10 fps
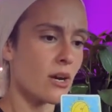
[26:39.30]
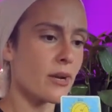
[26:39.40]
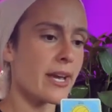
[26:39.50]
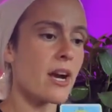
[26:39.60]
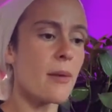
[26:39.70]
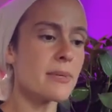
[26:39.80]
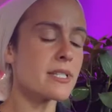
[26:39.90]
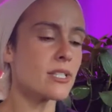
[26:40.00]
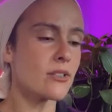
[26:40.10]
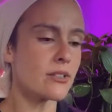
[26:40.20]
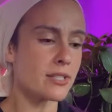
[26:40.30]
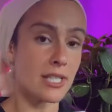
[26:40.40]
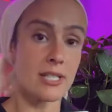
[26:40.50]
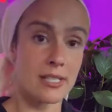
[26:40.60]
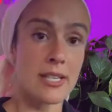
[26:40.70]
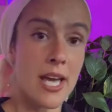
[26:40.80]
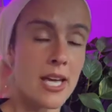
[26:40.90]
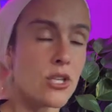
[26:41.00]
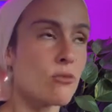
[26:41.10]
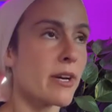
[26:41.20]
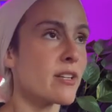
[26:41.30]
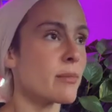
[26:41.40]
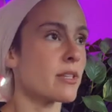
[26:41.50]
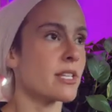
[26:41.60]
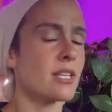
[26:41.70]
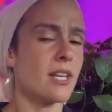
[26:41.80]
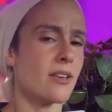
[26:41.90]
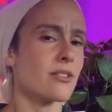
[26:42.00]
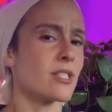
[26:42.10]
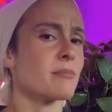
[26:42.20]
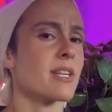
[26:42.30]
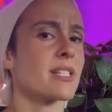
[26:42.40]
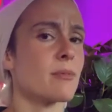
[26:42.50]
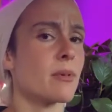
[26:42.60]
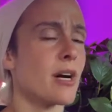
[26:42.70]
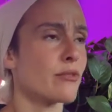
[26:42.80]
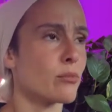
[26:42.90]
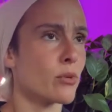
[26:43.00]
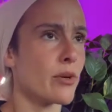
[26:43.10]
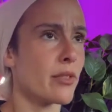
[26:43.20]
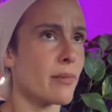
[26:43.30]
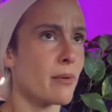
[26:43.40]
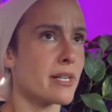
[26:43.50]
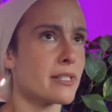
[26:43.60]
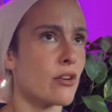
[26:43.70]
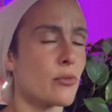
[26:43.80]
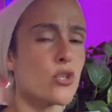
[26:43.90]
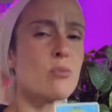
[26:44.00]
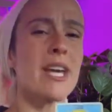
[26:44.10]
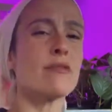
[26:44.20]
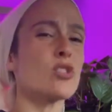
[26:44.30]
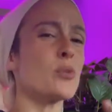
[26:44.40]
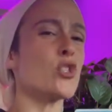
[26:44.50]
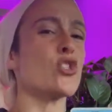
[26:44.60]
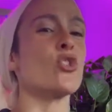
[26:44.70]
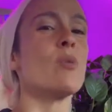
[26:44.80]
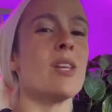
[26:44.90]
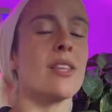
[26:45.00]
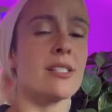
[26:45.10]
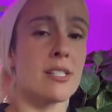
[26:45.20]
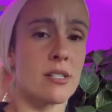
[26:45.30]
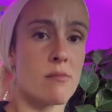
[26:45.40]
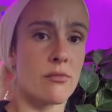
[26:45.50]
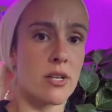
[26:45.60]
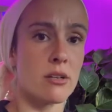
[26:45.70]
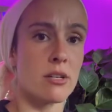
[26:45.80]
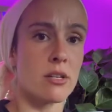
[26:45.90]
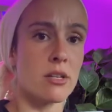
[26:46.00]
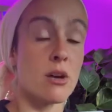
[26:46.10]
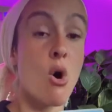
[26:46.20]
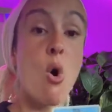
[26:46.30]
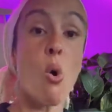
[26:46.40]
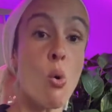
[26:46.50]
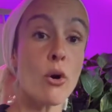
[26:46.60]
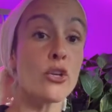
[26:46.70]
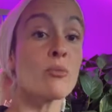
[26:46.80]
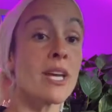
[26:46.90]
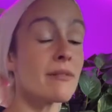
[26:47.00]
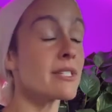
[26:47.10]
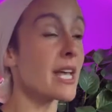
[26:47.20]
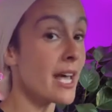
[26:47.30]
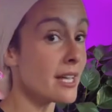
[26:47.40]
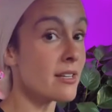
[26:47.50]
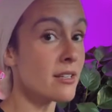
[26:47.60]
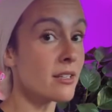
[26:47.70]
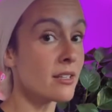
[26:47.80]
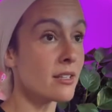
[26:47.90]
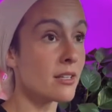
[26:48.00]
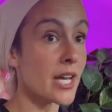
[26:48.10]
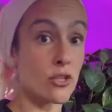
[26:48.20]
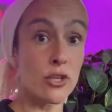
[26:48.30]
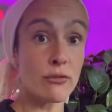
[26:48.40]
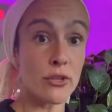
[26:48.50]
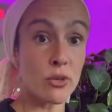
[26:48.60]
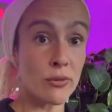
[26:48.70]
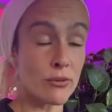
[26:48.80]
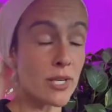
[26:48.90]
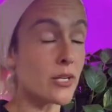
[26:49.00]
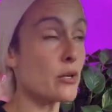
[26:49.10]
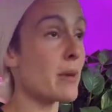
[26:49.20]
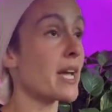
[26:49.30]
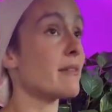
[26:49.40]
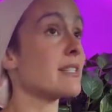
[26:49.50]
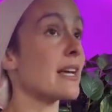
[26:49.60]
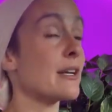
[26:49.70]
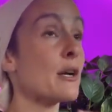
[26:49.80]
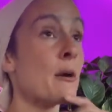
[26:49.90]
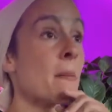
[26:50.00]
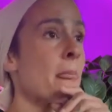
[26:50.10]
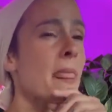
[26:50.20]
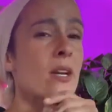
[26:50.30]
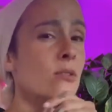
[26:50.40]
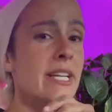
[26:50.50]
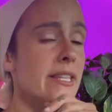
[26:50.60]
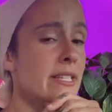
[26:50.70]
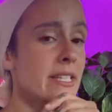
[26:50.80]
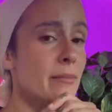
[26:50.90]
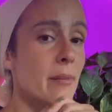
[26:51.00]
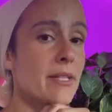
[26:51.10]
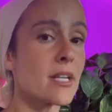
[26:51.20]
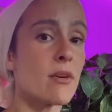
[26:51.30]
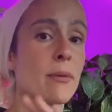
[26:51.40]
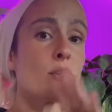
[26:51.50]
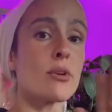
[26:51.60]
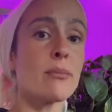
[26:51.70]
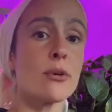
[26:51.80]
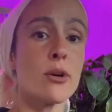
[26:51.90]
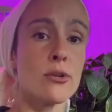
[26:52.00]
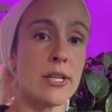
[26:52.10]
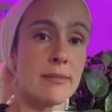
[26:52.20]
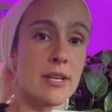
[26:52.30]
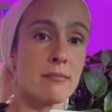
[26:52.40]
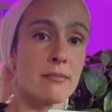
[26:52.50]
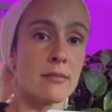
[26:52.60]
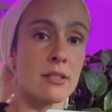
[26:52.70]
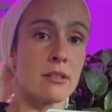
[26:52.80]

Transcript: Okay, up until t- today, you might have been thinking, yeah, there's some things I'm uncomfortable with about myself, but you may have just been stewing in that discomfort. Or you may have said, and good for you if you did, you may have said, I don't like these things about myself. I'm going to reprogram them.